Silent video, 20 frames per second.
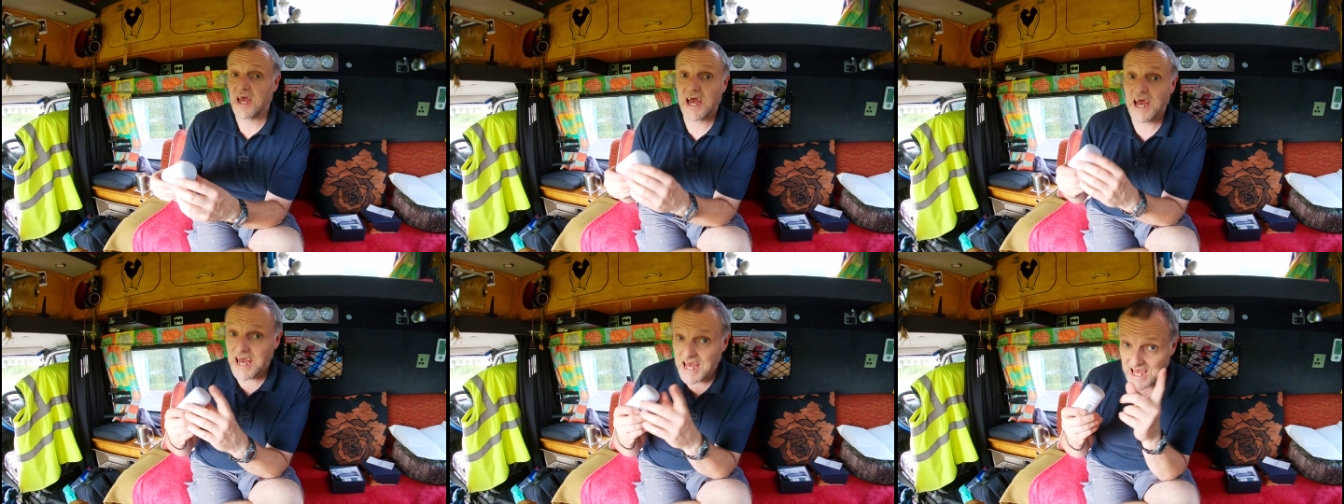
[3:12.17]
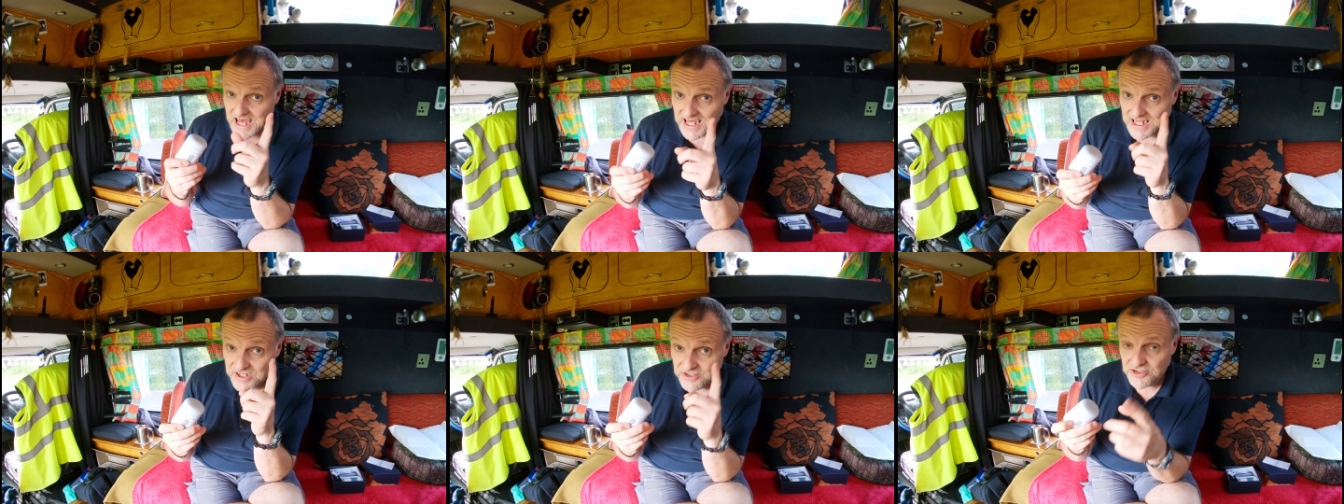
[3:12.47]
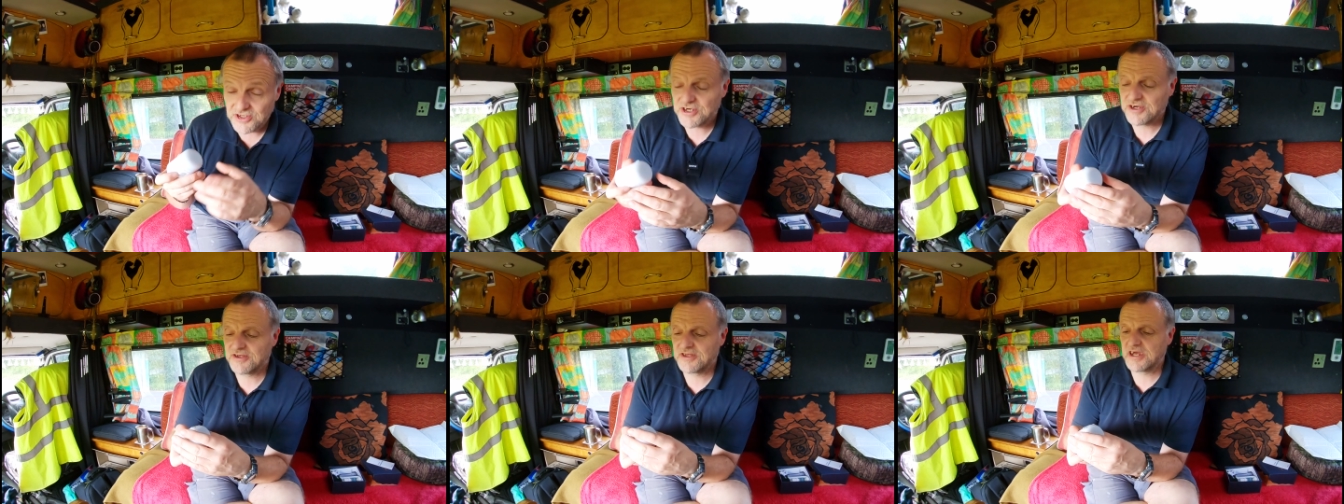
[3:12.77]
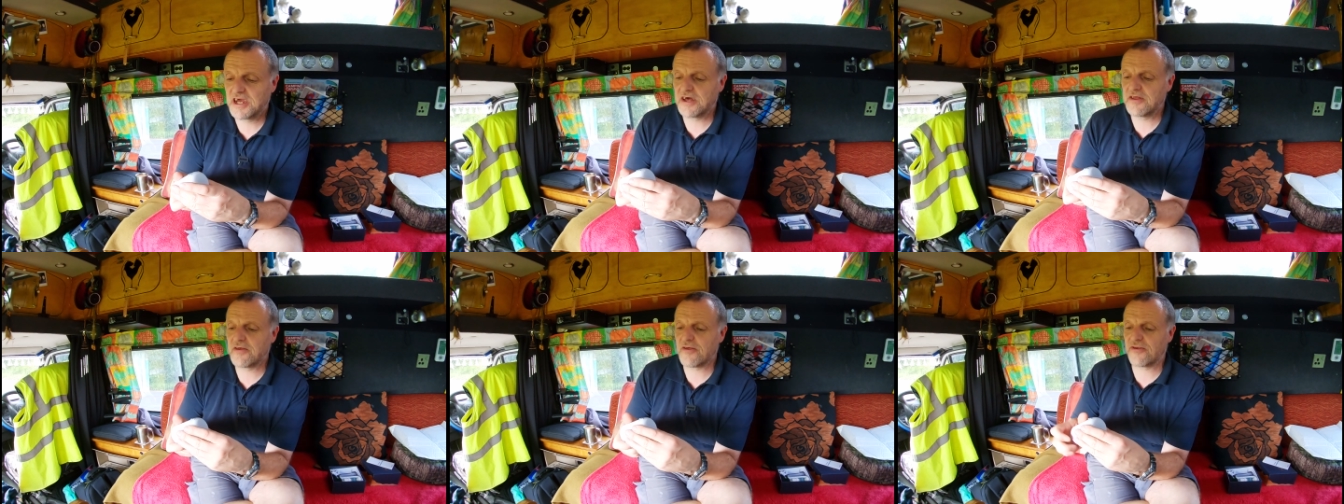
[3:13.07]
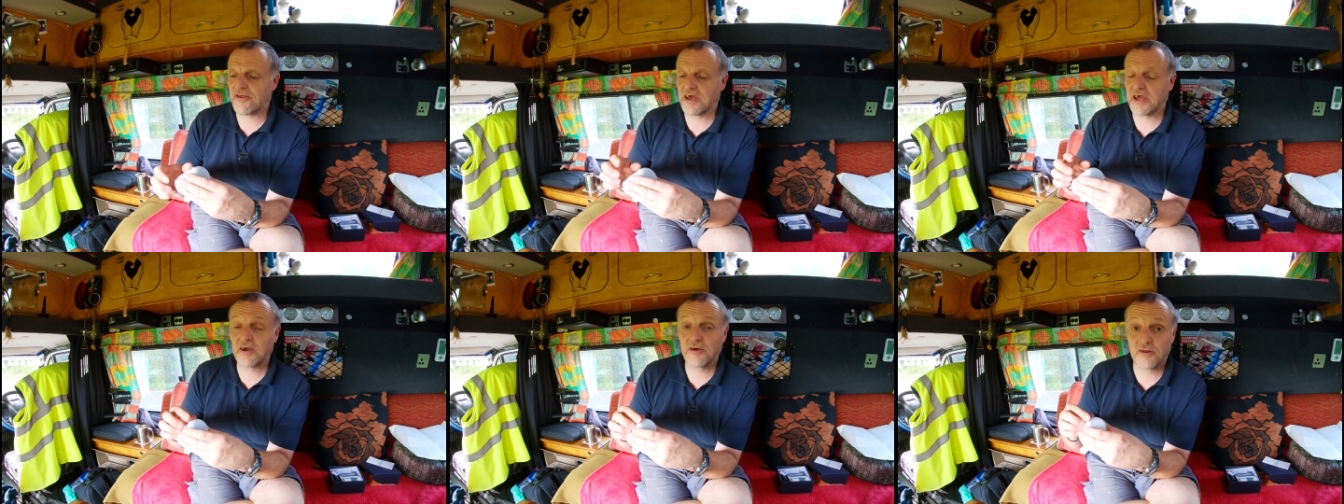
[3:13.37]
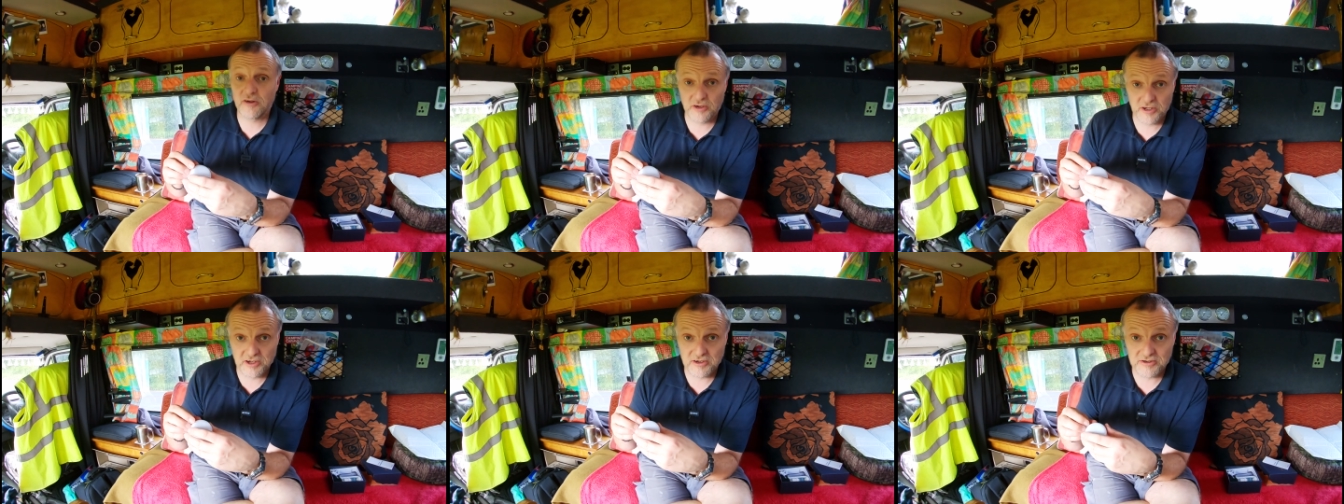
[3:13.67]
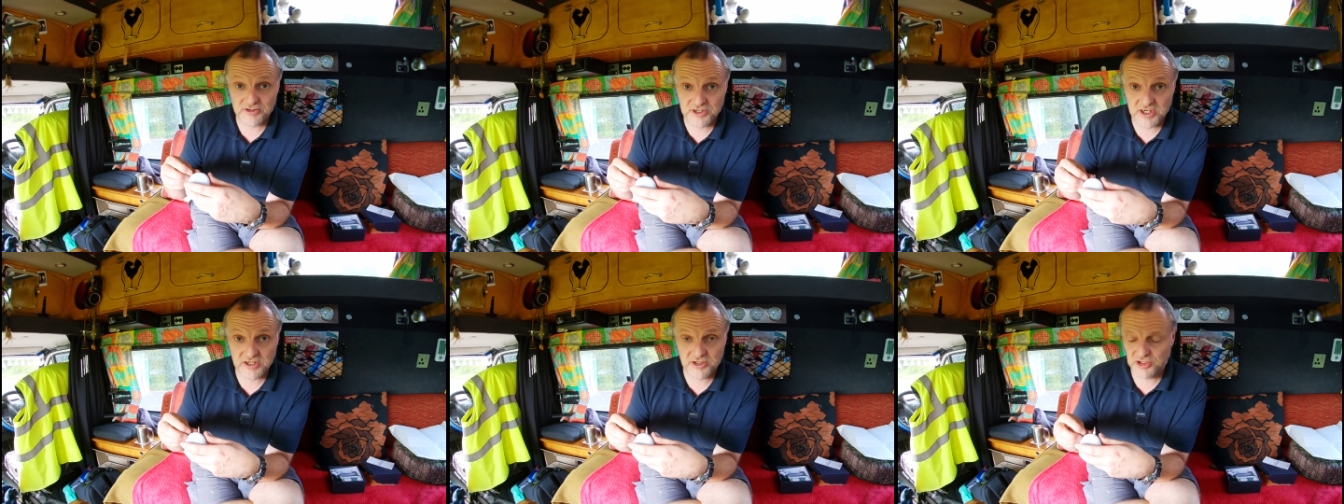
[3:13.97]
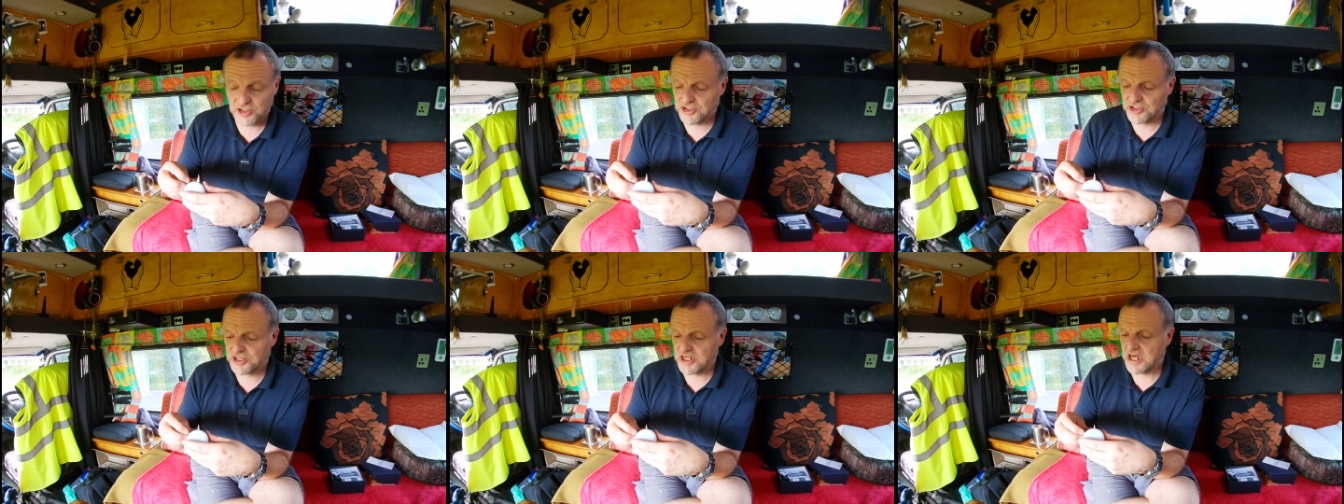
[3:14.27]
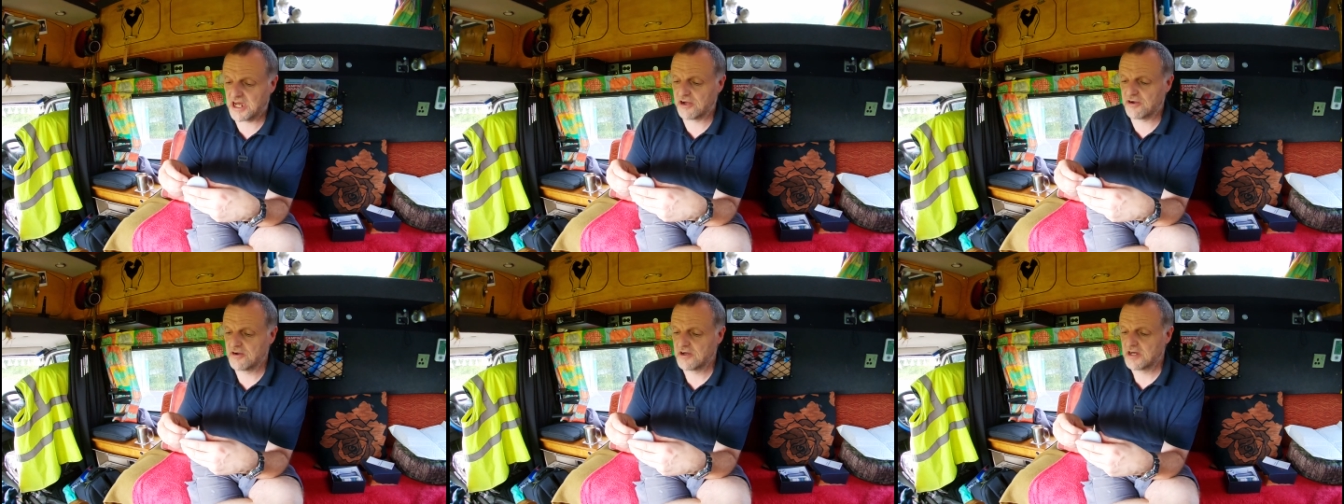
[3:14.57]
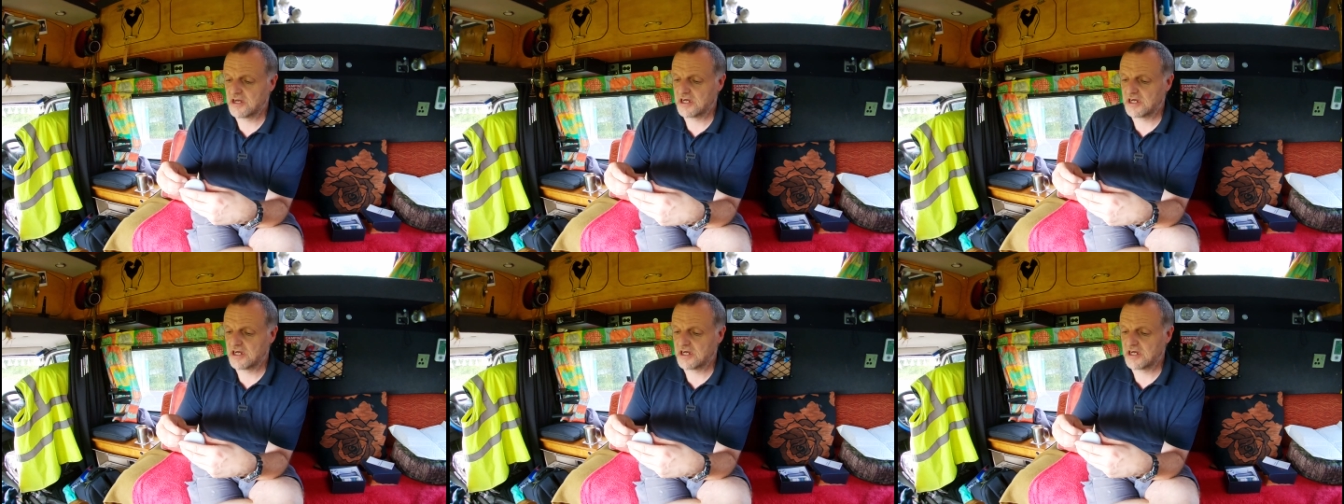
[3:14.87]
and the other thing, like I said just now,